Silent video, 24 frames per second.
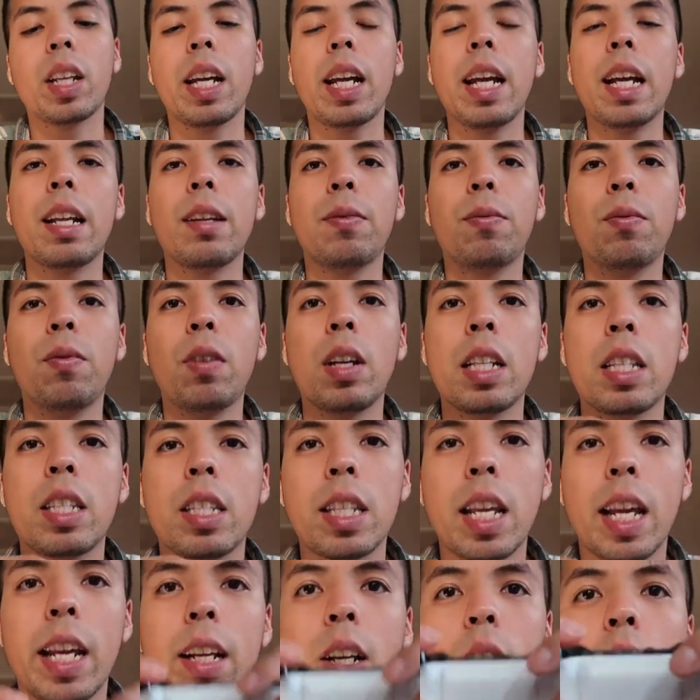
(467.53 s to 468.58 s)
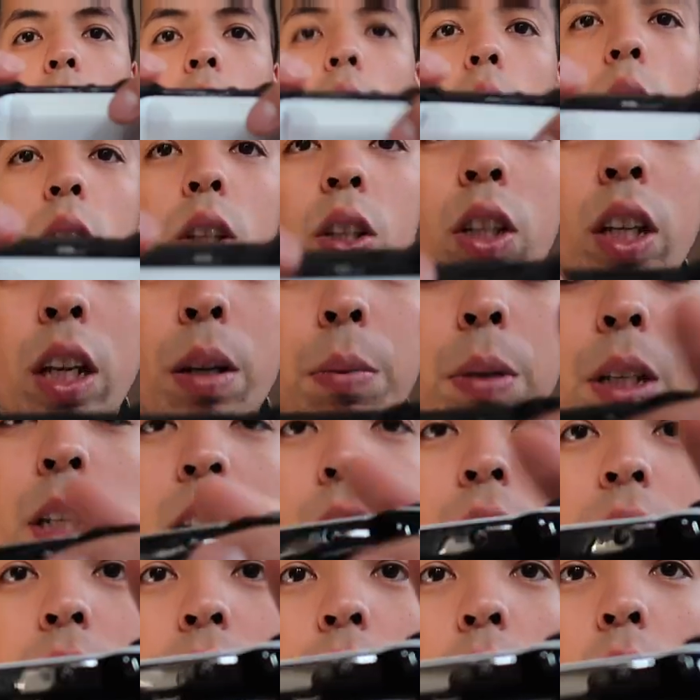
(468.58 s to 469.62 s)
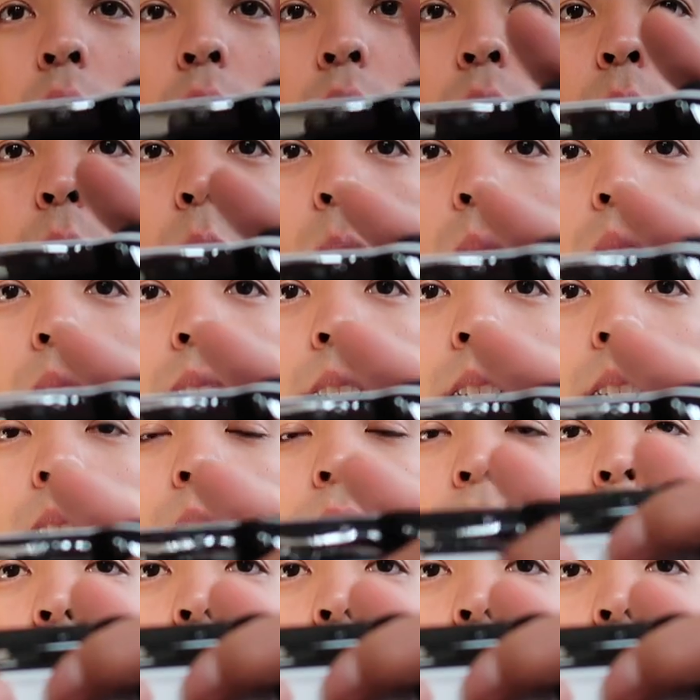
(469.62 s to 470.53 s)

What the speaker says: It's like, you get me? It's all in one,